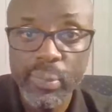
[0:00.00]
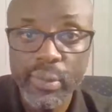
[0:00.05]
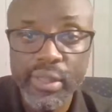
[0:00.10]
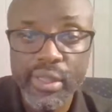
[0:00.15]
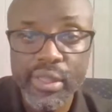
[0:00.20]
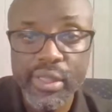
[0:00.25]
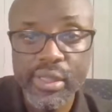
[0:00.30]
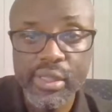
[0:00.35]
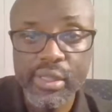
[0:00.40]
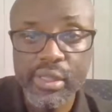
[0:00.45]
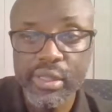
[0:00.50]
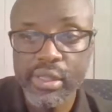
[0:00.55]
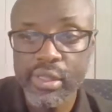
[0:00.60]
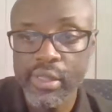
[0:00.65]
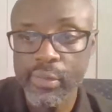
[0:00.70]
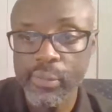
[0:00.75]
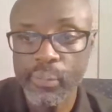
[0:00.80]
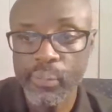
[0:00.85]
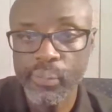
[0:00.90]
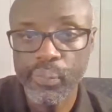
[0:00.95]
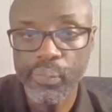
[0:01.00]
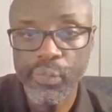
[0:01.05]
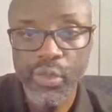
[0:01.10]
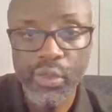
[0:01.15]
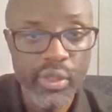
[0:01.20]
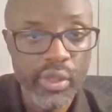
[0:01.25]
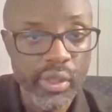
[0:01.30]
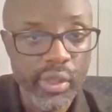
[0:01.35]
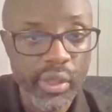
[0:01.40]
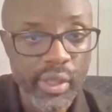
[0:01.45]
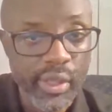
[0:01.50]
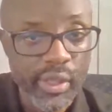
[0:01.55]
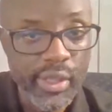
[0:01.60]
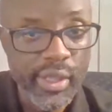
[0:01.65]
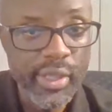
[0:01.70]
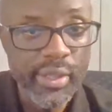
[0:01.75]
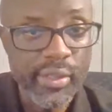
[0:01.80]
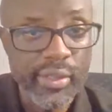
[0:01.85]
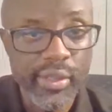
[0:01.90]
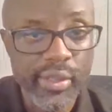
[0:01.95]
please,
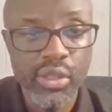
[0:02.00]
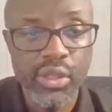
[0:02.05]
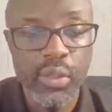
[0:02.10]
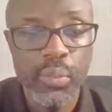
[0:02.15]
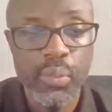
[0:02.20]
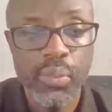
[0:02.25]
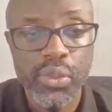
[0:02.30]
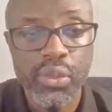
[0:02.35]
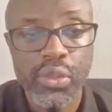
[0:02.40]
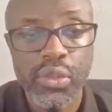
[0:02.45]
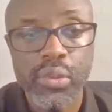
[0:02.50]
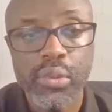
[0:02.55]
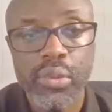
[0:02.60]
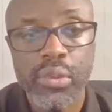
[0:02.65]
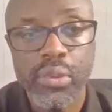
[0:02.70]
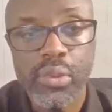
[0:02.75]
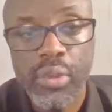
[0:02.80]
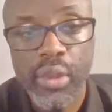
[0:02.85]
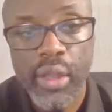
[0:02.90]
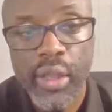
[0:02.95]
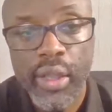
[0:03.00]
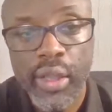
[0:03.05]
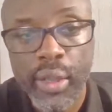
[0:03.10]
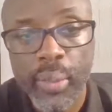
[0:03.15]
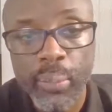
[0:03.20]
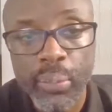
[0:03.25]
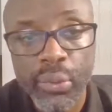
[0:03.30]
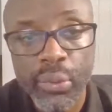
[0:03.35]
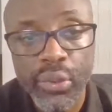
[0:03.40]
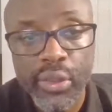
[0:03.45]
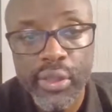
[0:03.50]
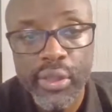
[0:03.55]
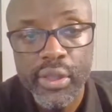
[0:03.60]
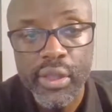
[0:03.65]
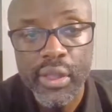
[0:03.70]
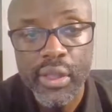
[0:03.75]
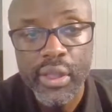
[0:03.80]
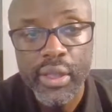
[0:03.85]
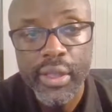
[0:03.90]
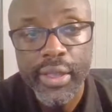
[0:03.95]
nothing stops you to put
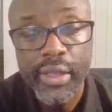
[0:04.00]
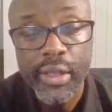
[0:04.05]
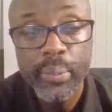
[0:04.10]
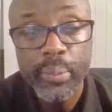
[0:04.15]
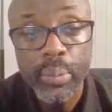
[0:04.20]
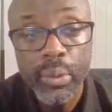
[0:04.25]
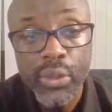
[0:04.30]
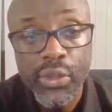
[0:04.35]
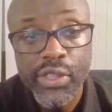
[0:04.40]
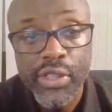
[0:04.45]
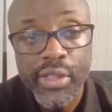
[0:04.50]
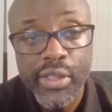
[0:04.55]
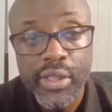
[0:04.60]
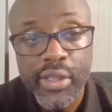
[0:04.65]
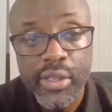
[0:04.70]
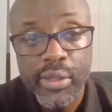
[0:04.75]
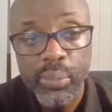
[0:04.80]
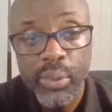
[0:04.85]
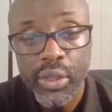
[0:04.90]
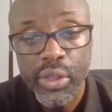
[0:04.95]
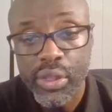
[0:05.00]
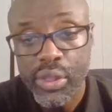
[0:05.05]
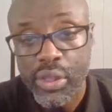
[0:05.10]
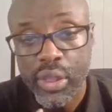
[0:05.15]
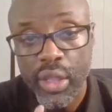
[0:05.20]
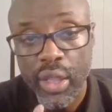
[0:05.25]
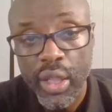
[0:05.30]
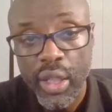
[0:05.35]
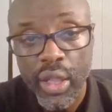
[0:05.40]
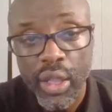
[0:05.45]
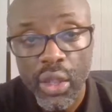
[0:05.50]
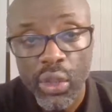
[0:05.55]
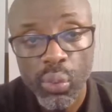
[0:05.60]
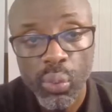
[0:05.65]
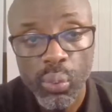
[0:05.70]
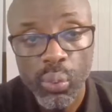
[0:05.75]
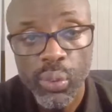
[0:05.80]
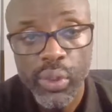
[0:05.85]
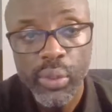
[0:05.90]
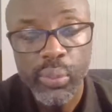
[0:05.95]
a deposit, which
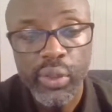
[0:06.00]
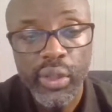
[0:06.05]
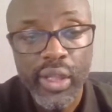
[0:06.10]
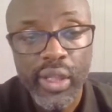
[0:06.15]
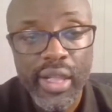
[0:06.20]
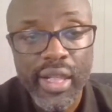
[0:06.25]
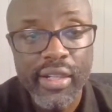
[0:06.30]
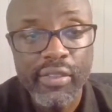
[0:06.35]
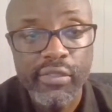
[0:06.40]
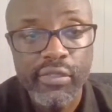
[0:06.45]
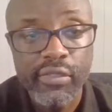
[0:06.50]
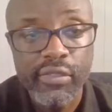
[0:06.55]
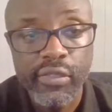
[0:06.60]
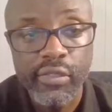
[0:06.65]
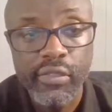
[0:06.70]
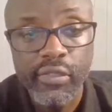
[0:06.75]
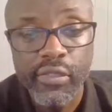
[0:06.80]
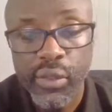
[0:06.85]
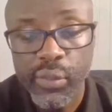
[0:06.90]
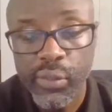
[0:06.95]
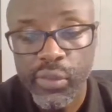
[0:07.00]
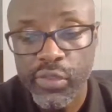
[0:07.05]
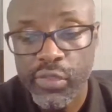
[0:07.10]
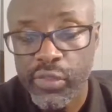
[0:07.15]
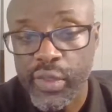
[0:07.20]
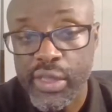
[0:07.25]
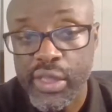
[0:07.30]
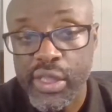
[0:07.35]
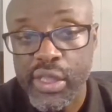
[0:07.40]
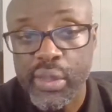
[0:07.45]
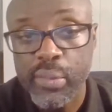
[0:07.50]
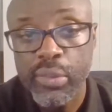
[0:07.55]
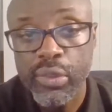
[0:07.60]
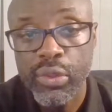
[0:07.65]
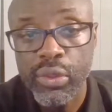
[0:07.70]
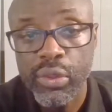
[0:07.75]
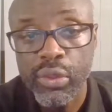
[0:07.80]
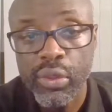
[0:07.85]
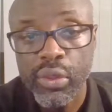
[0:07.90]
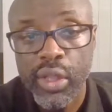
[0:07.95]
we will have very
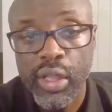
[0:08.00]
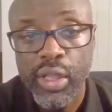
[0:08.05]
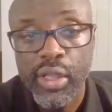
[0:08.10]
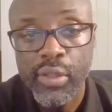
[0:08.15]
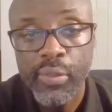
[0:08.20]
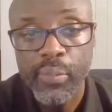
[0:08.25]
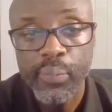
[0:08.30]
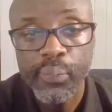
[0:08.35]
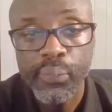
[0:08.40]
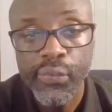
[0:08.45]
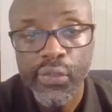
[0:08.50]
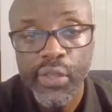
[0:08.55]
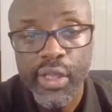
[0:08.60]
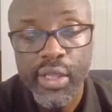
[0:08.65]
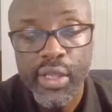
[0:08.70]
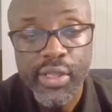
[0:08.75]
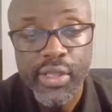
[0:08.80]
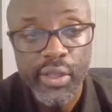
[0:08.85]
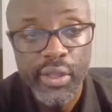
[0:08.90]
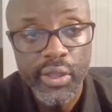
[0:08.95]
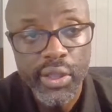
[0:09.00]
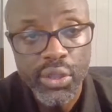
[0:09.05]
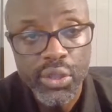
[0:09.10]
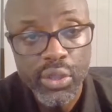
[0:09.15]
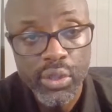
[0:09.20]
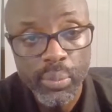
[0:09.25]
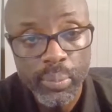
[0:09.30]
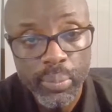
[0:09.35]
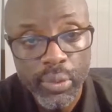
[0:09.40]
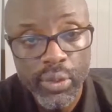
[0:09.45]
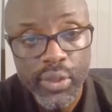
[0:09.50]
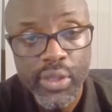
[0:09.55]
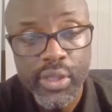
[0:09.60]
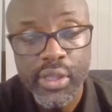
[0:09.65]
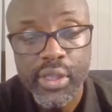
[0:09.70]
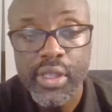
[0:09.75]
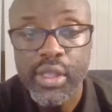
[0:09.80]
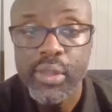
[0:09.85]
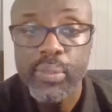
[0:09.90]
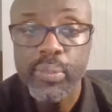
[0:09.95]
flexible cancellation
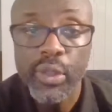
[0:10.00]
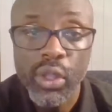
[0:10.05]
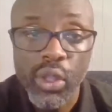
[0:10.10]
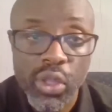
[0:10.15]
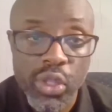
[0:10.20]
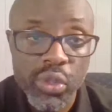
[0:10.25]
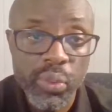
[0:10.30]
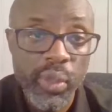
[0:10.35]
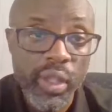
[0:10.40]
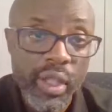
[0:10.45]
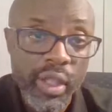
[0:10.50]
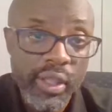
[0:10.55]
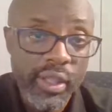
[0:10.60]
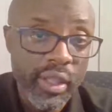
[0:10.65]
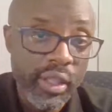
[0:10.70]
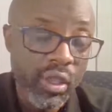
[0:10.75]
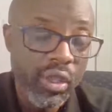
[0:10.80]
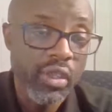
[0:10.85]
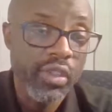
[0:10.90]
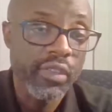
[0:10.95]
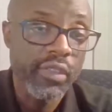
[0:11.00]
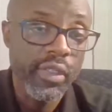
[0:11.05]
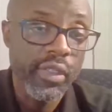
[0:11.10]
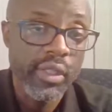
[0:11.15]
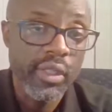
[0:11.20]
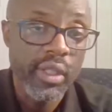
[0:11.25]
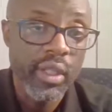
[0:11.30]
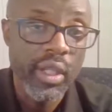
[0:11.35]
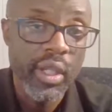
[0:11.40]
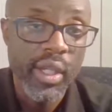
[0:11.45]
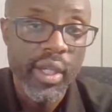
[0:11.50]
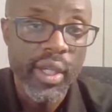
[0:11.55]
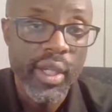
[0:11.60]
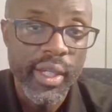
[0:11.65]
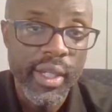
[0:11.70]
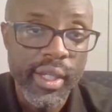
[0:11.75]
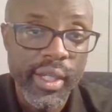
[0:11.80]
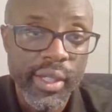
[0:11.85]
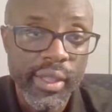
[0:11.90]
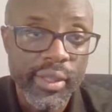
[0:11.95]
policies because we're under COVID.
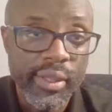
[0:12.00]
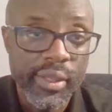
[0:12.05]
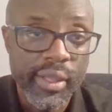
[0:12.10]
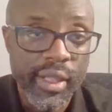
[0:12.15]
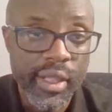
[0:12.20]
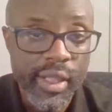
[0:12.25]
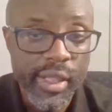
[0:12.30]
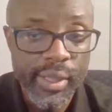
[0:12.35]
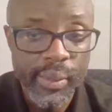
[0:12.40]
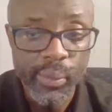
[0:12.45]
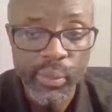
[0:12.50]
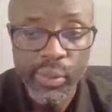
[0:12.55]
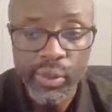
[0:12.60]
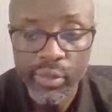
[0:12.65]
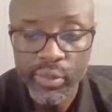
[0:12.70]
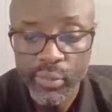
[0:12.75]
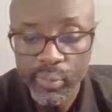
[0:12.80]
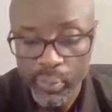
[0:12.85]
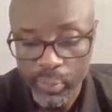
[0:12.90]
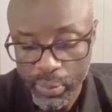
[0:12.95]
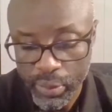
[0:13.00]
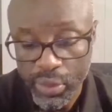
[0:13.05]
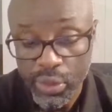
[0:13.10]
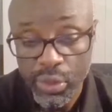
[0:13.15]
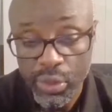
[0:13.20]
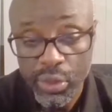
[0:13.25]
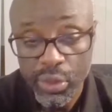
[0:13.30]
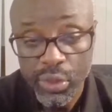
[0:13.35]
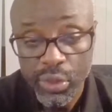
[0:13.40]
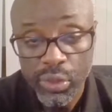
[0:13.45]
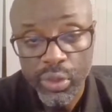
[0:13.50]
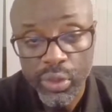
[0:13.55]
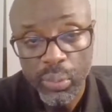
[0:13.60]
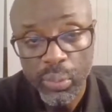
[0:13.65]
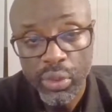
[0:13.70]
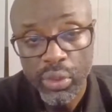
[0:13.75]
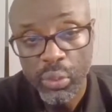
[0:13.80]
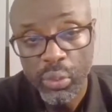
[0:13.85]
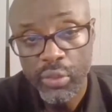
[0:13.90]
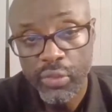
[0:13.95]
And I will personally work
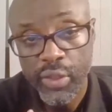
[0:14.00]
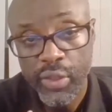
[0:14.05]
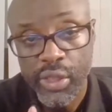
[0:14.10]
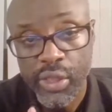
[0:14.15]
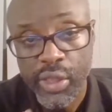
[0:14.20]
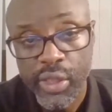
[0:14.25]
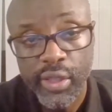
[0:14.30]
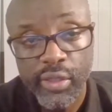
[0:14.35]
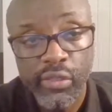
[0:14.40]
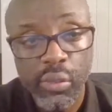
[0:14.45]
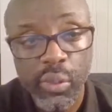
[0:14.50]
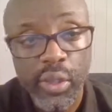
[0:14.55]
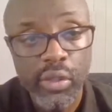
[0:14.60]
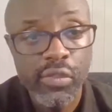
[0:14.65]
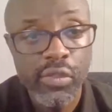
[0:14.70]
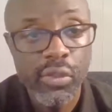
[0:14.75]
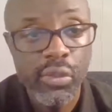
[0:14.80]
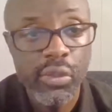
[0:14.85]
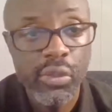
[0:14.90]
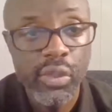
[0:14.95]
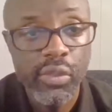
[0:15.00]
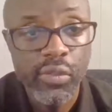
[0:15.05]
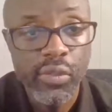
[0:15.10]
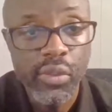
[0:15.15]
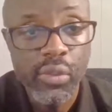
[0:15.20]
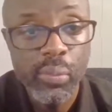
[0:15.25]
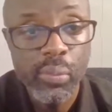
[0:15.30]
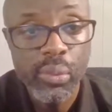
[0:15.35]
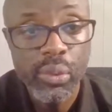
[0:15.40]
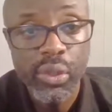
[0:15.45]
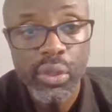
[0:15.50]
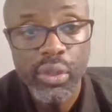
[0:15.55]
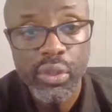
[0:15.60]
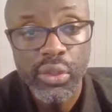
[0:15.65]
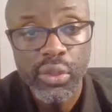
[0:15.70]
with each and every one of you if you book